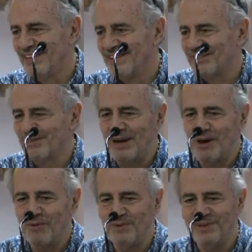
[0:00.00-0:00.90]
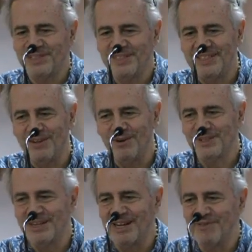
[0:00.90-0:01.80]
So how we see
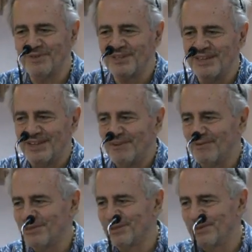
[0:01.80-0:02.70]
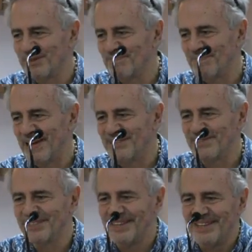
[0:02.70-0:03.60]
ourselves also
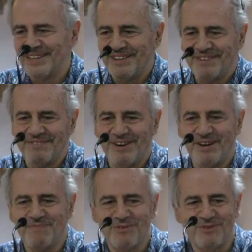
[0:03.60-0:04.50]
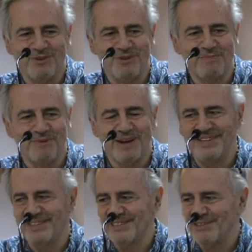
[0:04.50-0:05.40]
depends very much on your
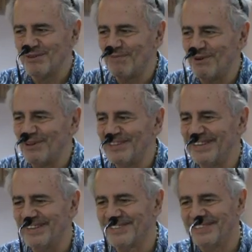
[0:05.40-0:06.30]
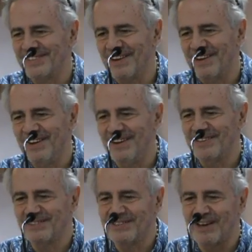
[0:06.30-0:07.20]
poetics and your politics, and I, like
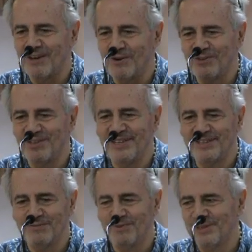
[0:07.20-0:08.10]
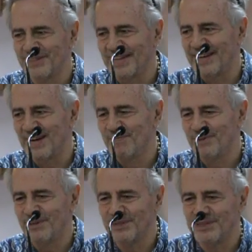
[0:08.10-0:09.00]
Diogenes, would say
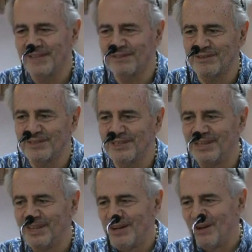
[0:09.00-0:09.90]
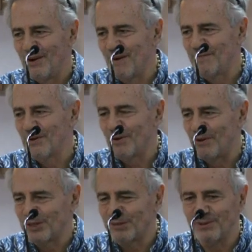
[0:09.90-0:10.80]
I'm a citizen of the
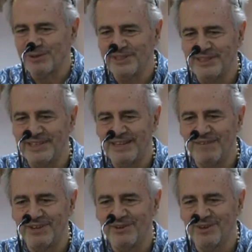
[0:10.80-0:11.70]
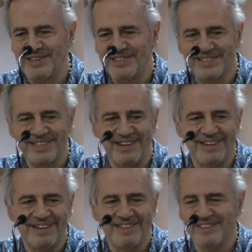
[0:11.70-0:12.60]
cosmos living on this
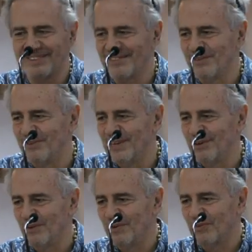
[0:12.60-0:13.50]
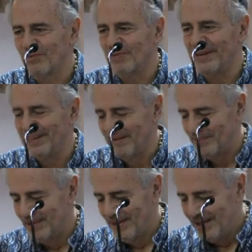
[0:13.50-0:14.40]
island that doesn't really know which way
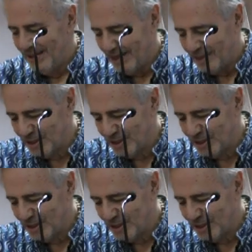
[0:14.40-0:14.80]
it's